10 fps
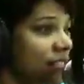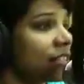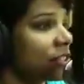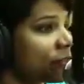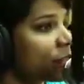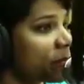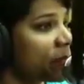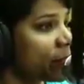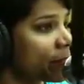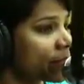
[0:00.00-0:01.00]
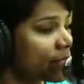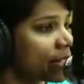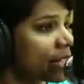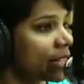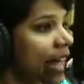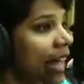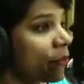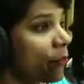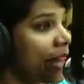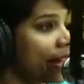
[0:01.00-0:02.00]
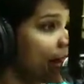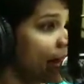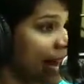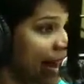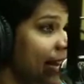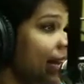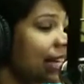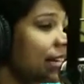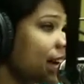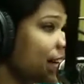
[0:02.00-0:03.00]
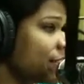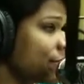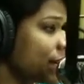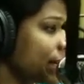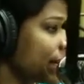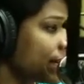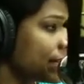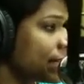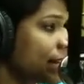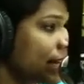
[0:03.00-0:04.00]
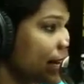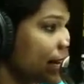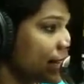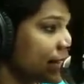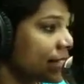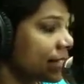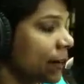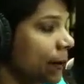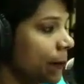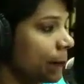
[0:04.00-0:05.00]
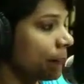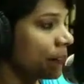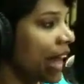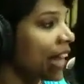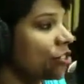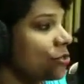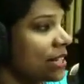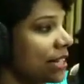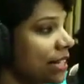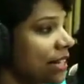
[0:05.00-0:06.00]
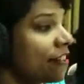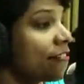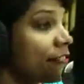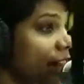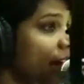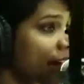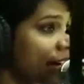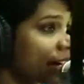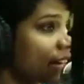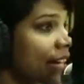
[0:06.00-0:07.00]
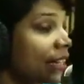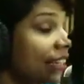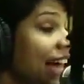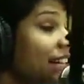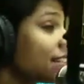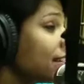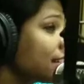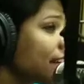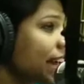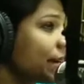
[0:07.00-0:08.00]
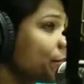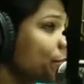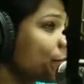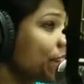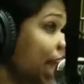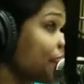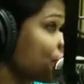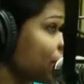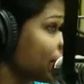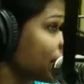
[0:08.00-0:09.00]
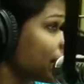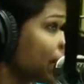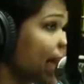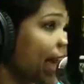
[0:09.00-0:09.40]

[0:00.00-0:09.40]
a dearth of good people, and when any industry is actually flowering, that's the time to cash in